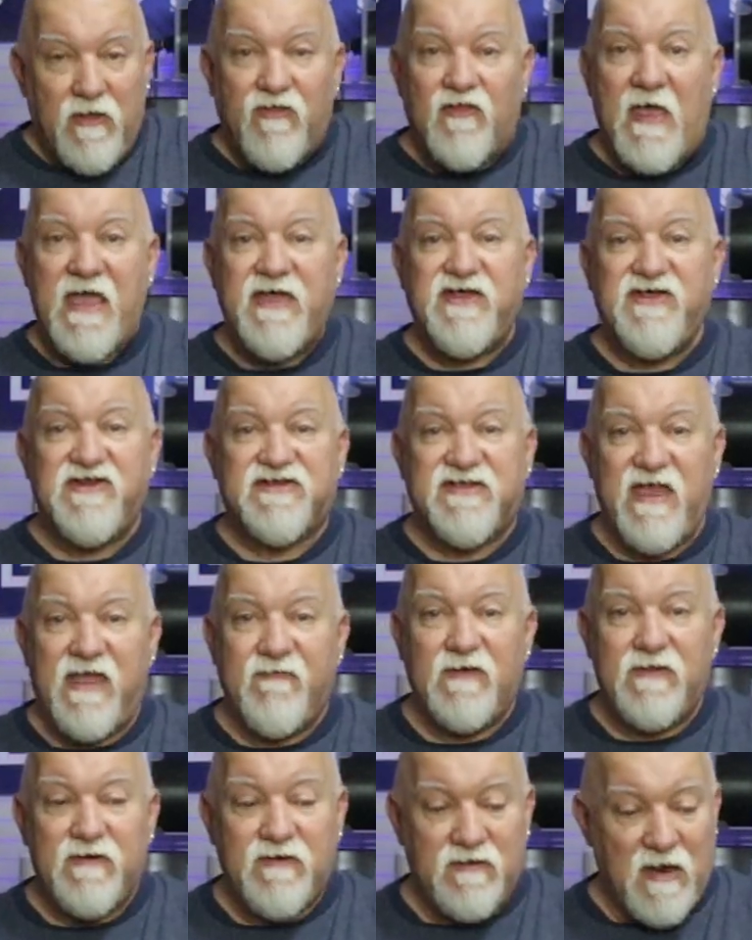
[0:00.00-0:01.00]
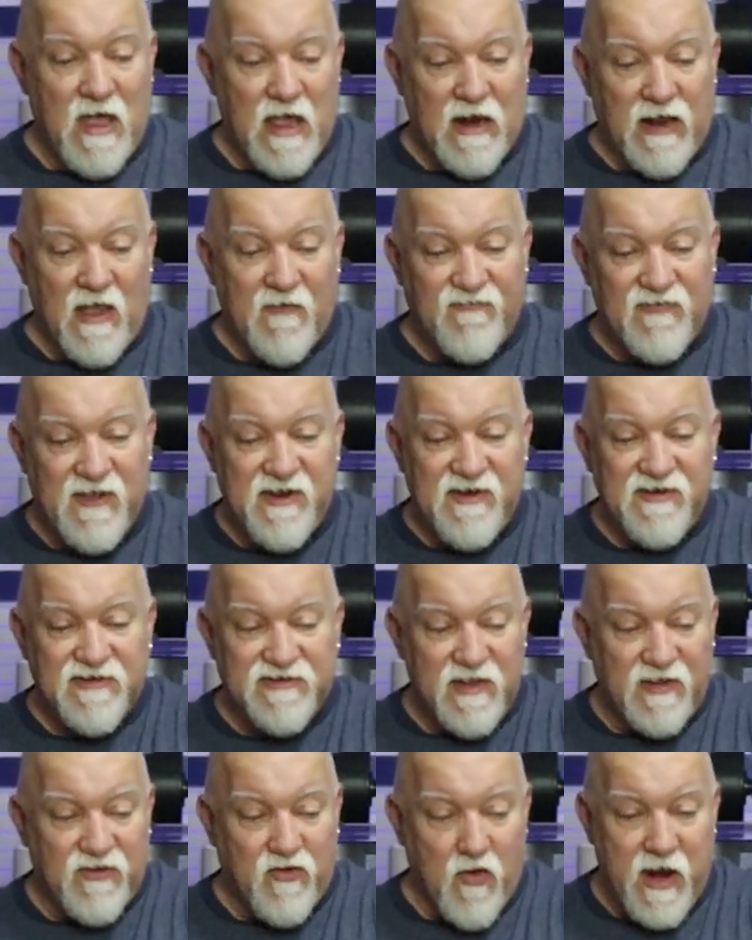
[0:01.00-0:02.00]
thank you, Steven. I love
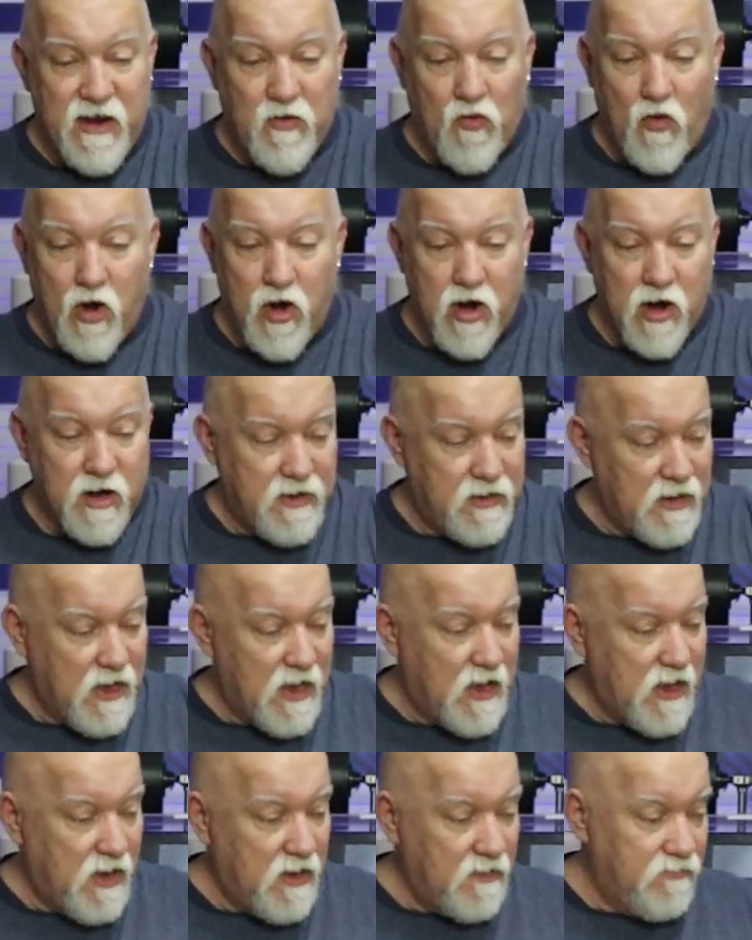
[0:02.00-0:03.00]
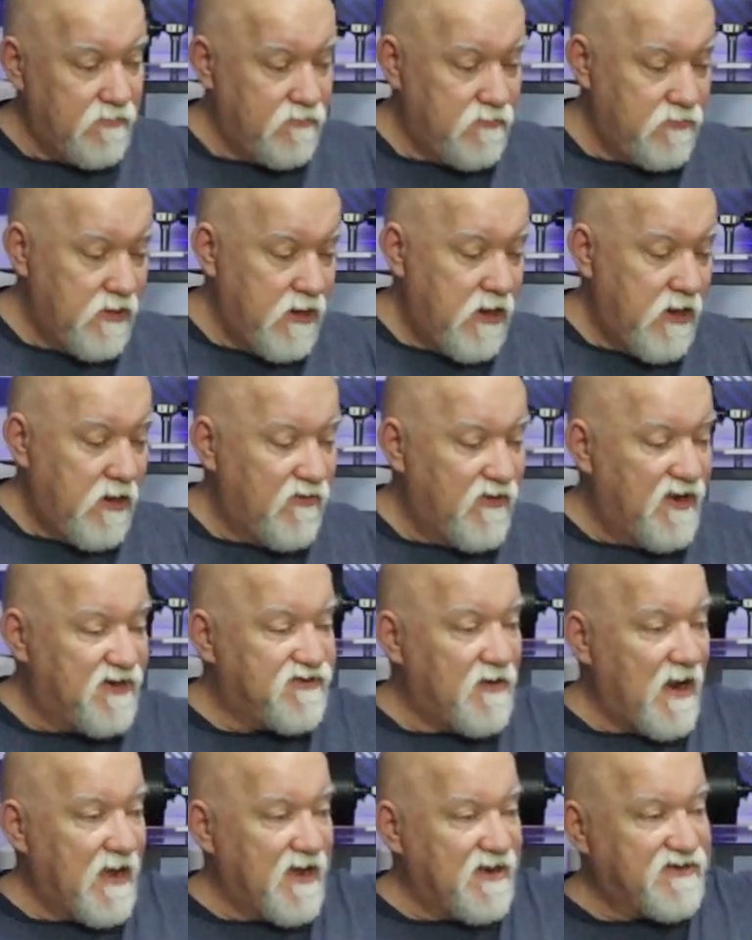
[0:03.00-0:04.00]
these, great work. Uh,
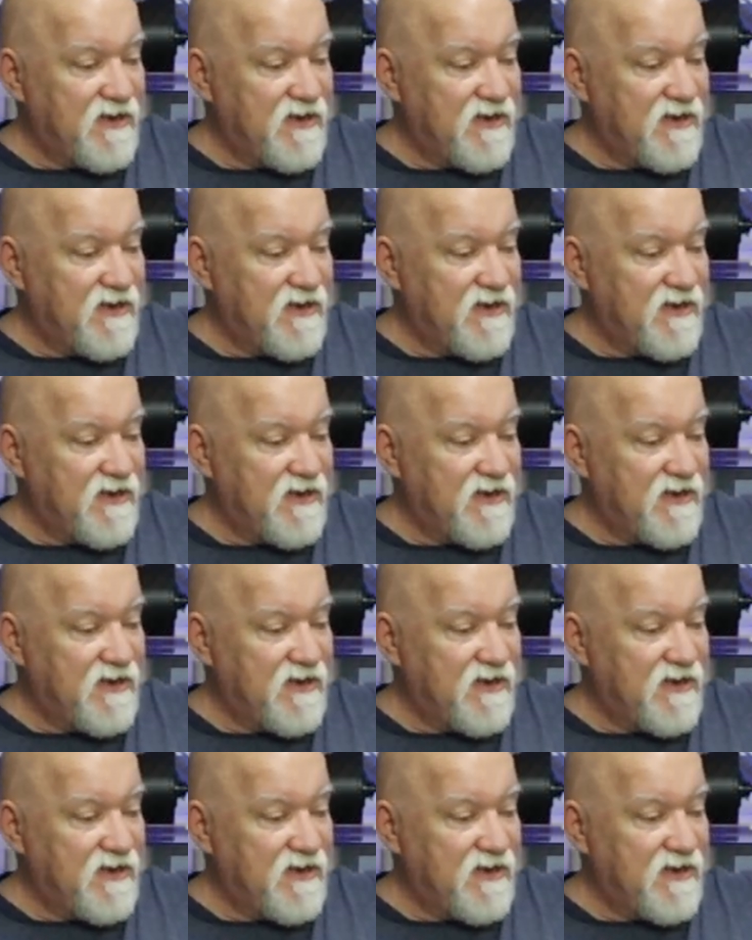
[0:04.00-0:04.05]
This one, like I